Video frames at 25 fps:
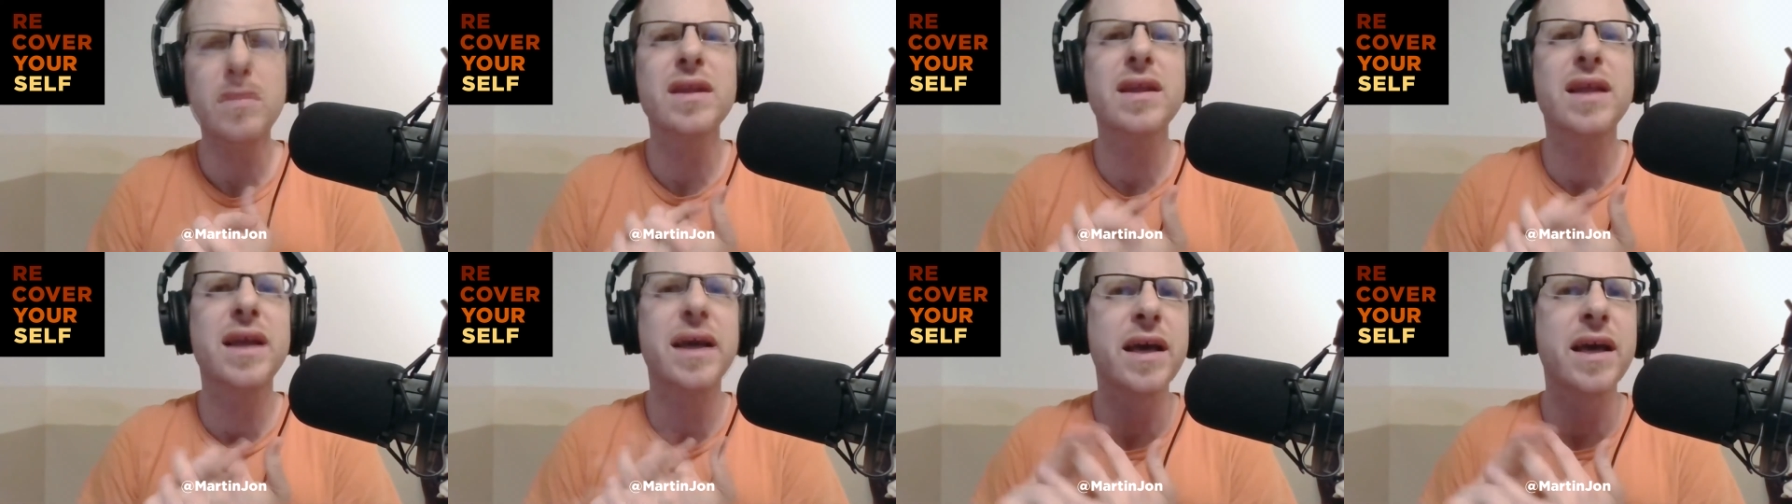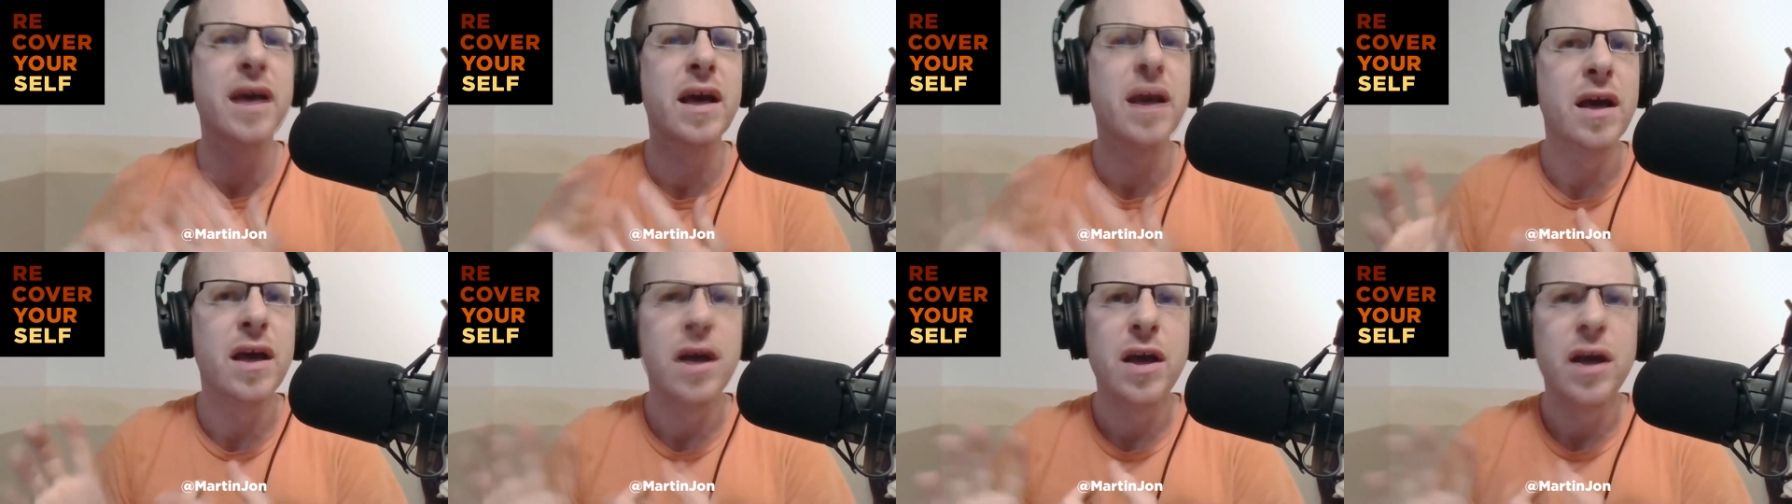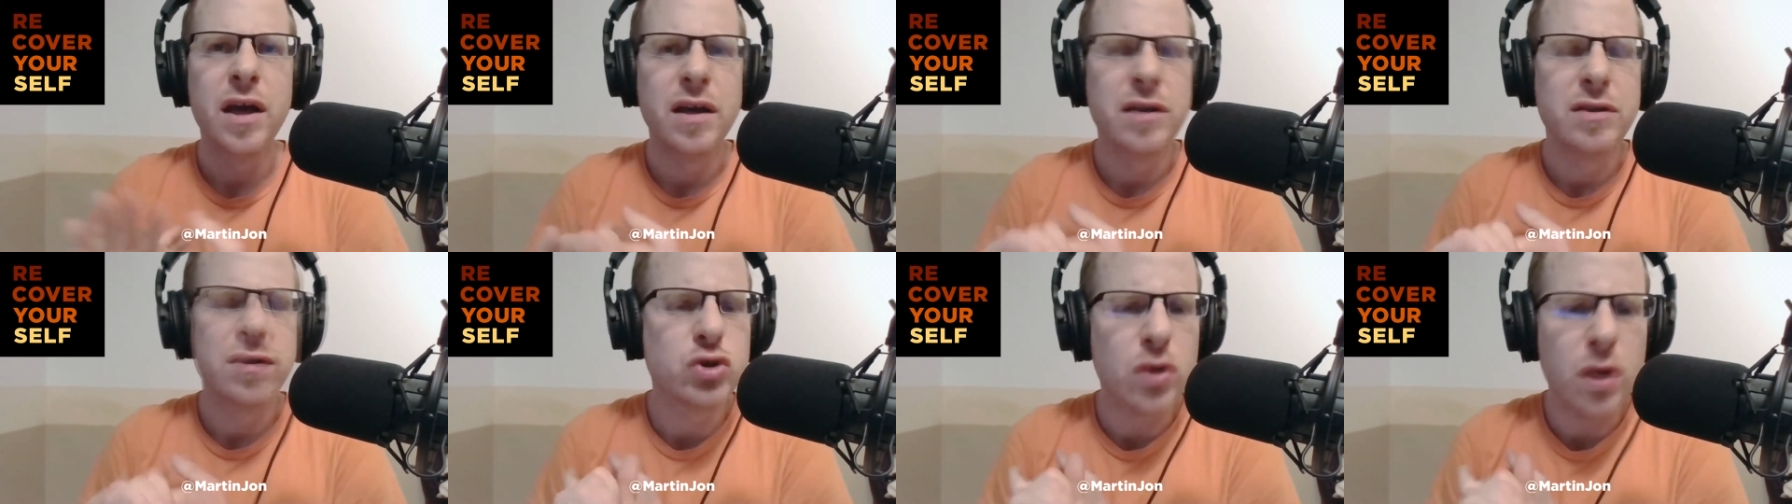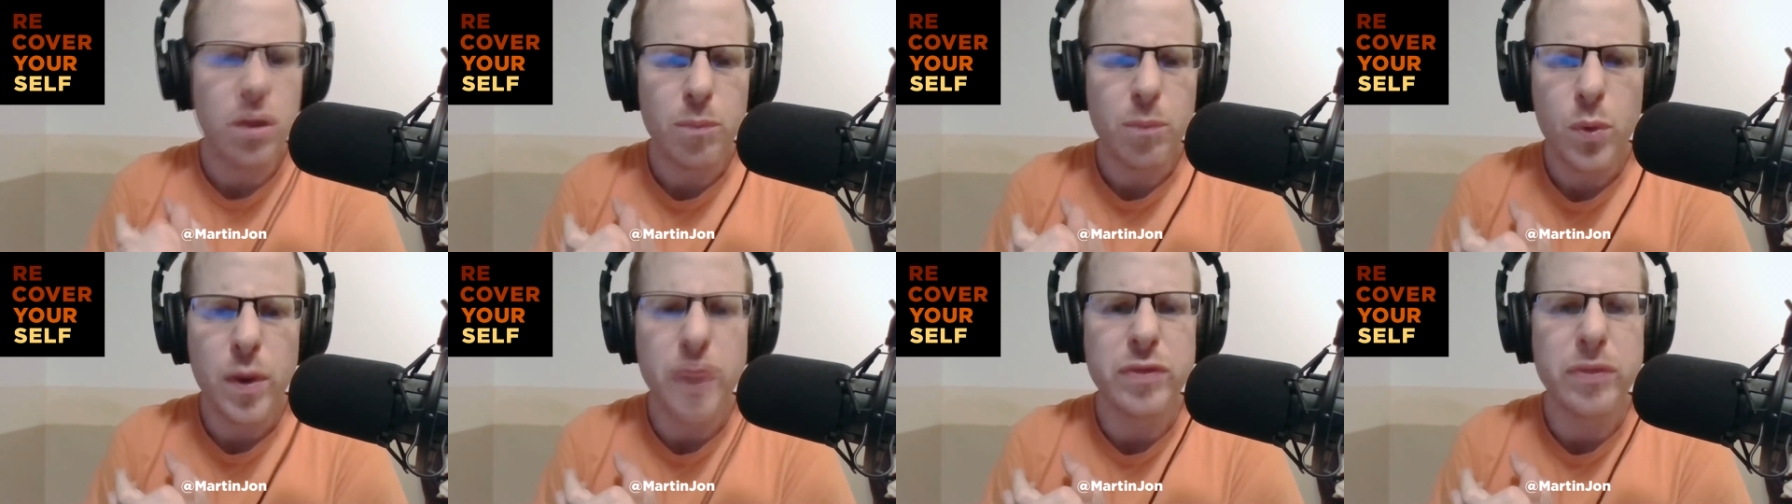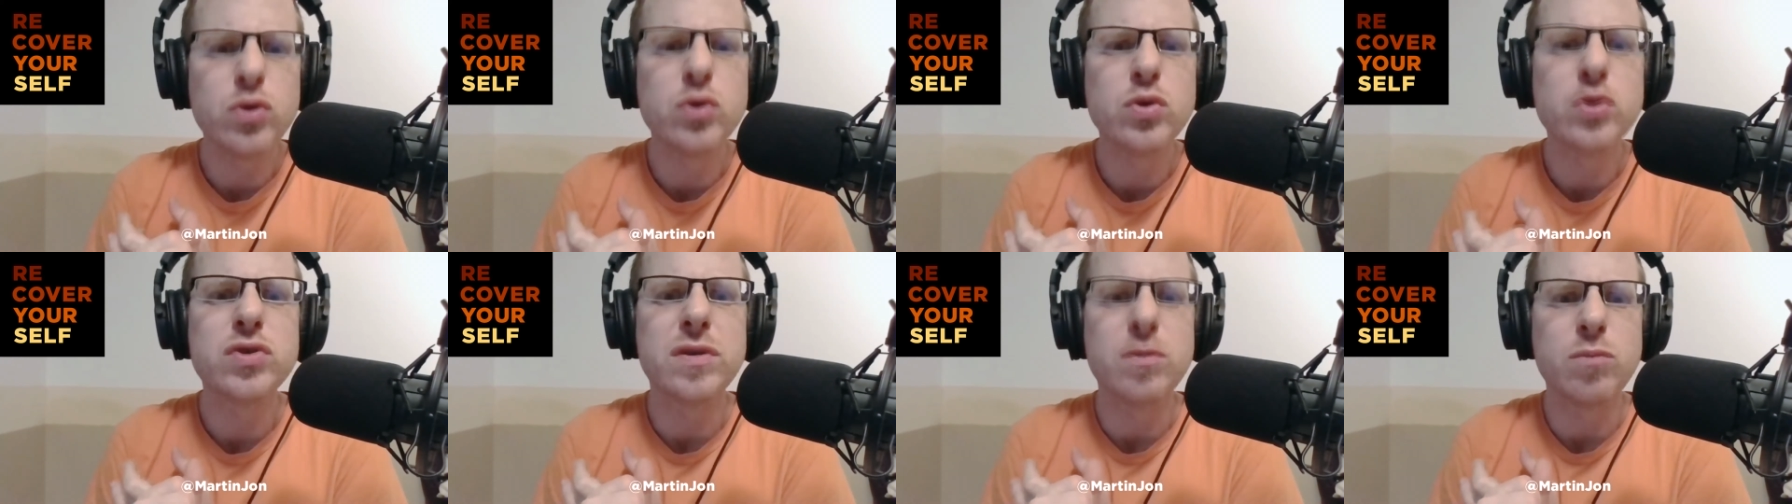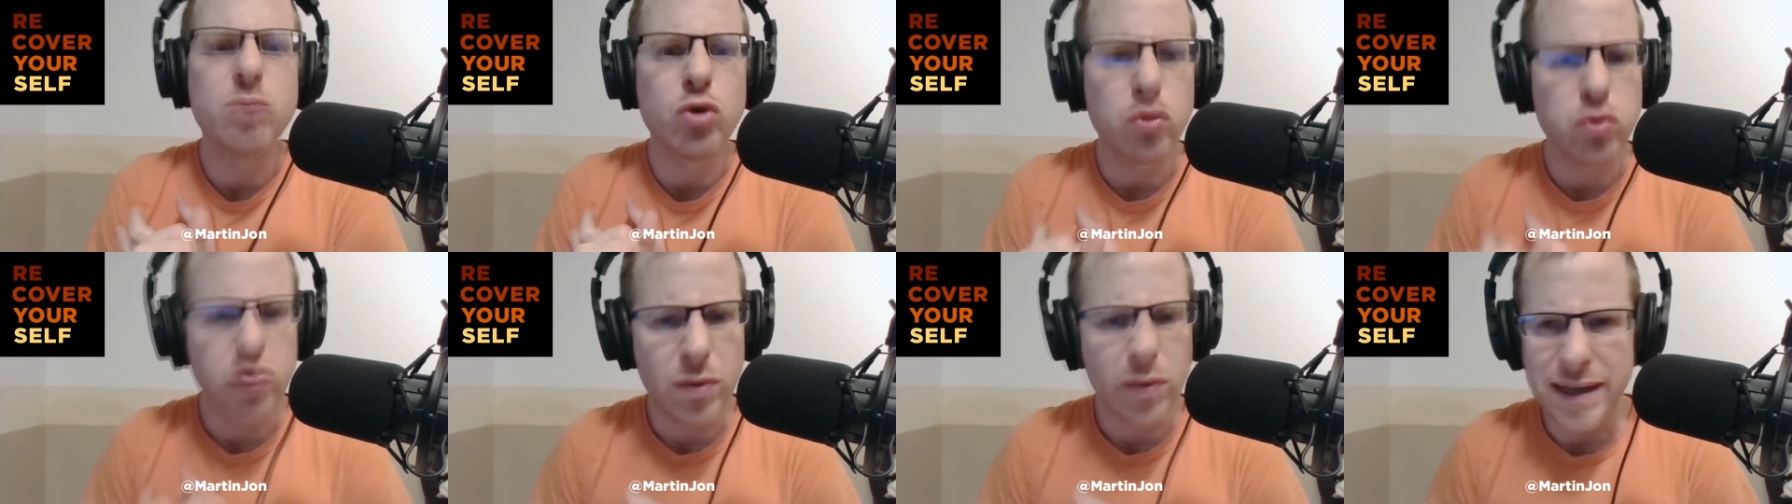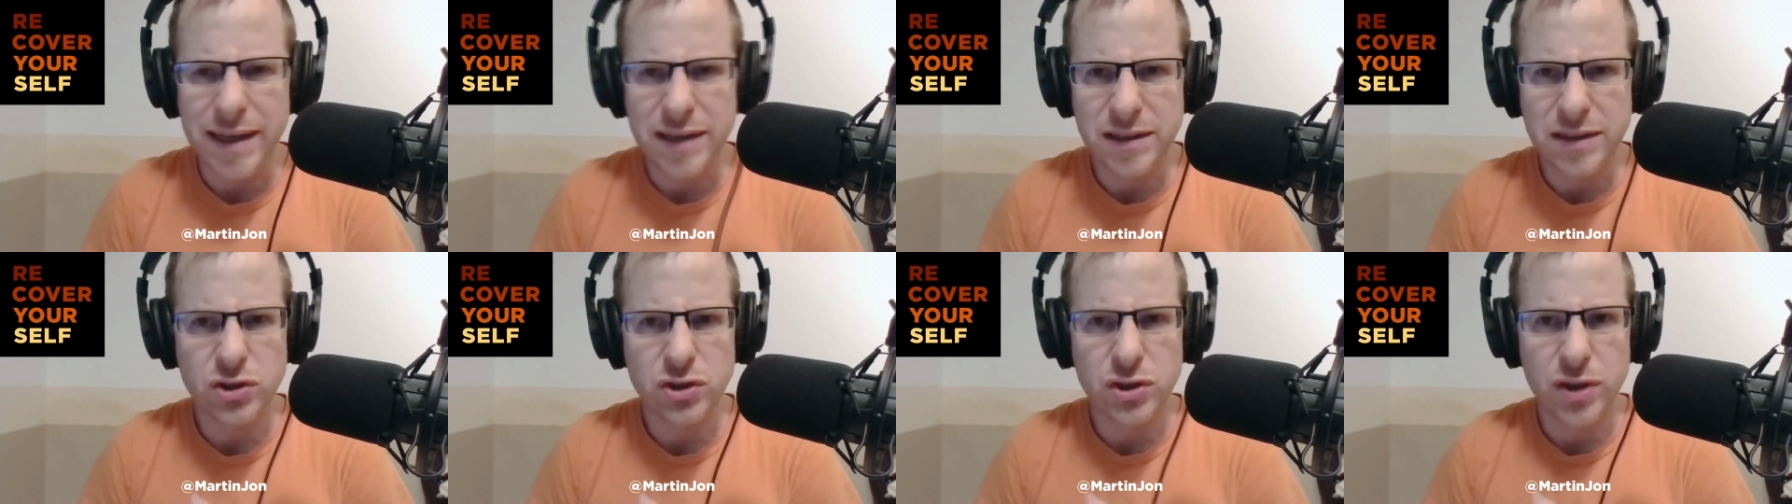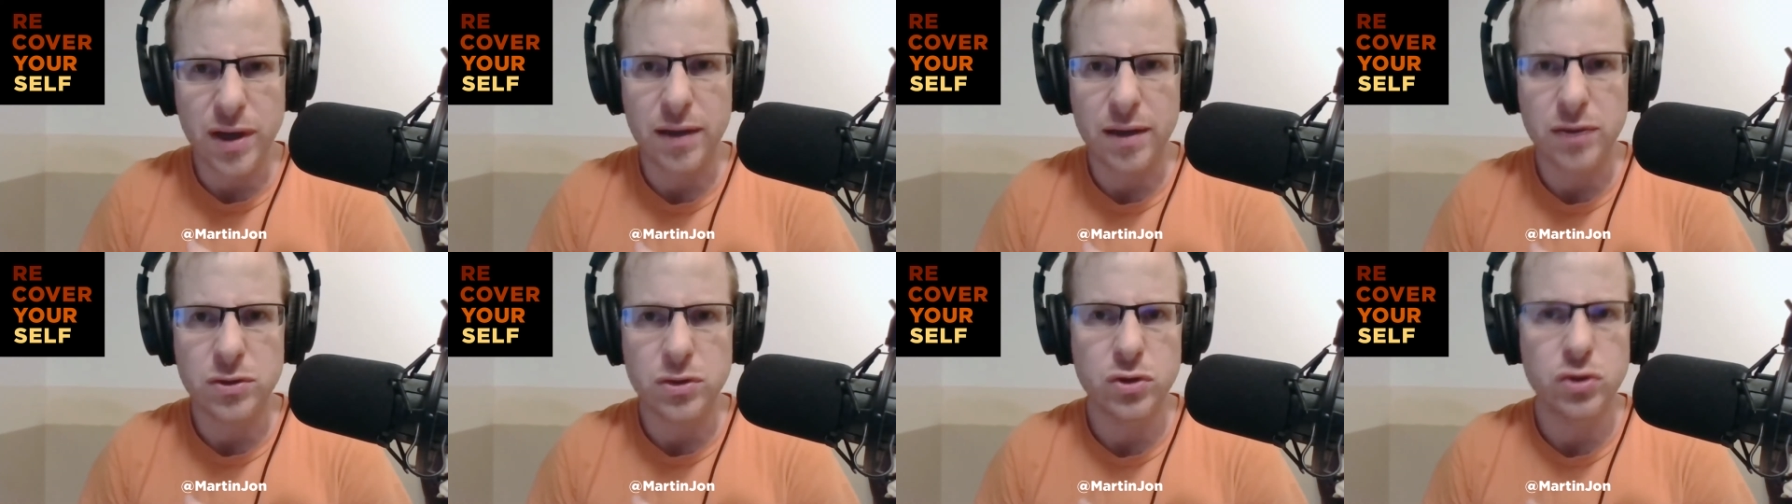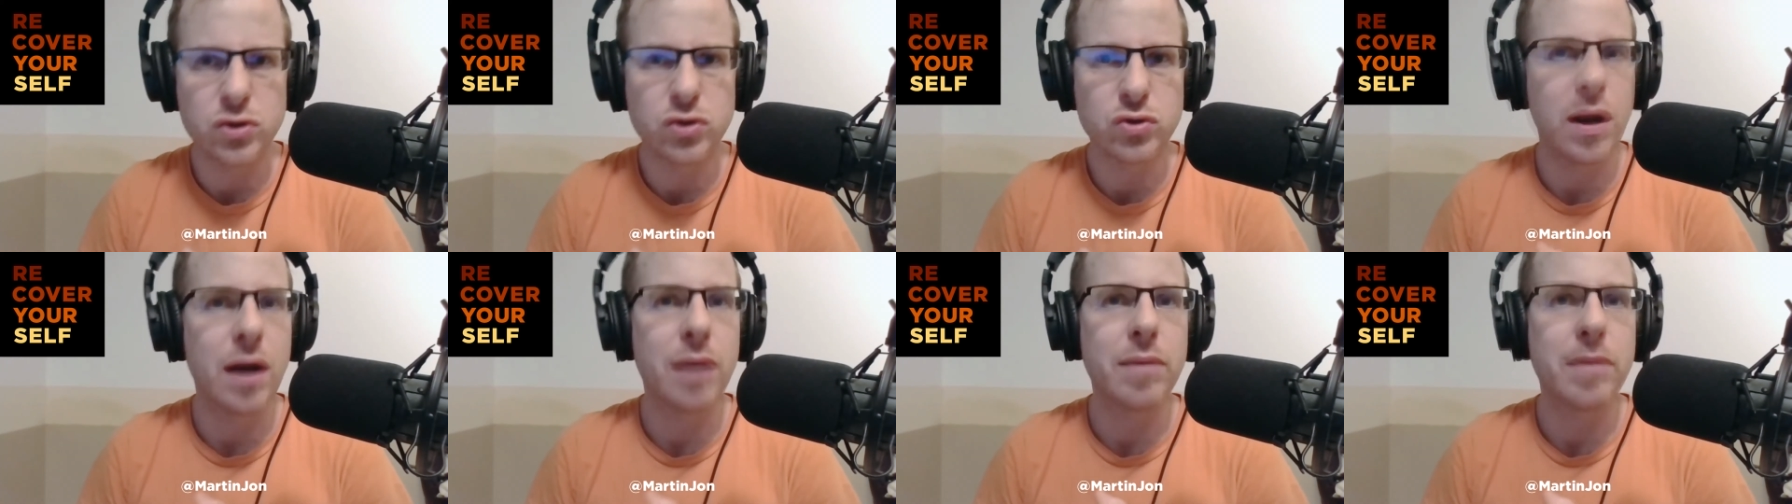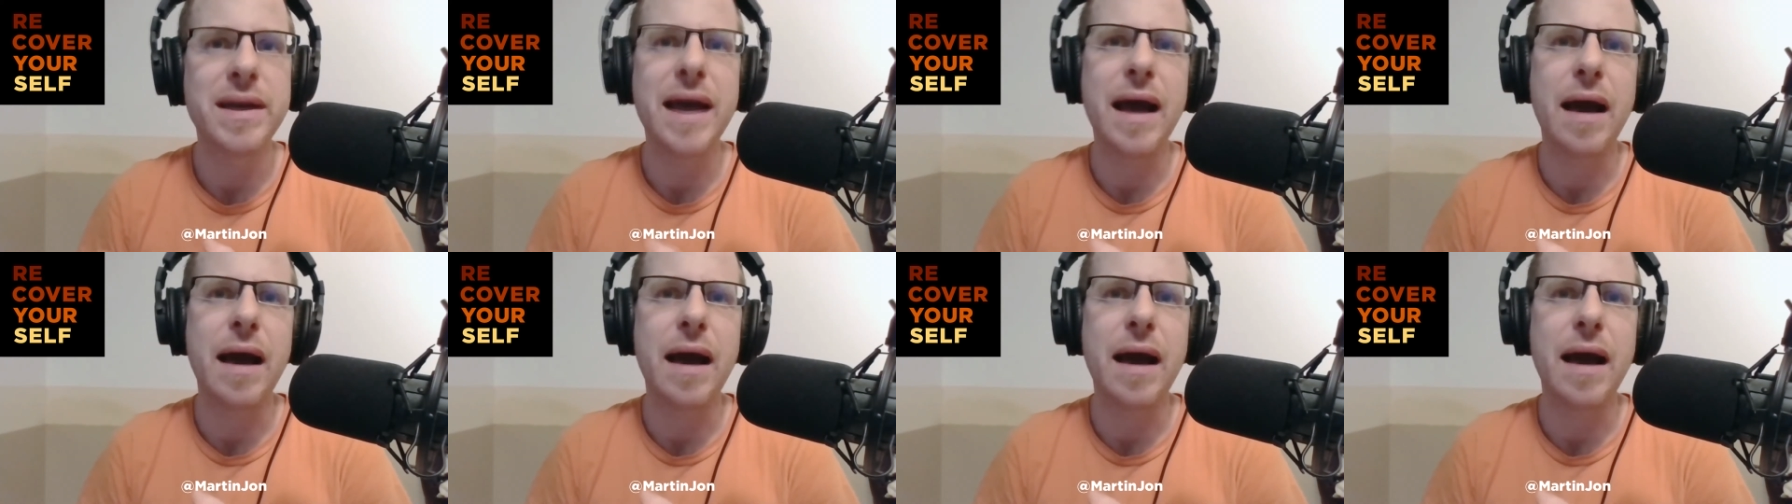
Like, Trump went through some crazy childhood trauma,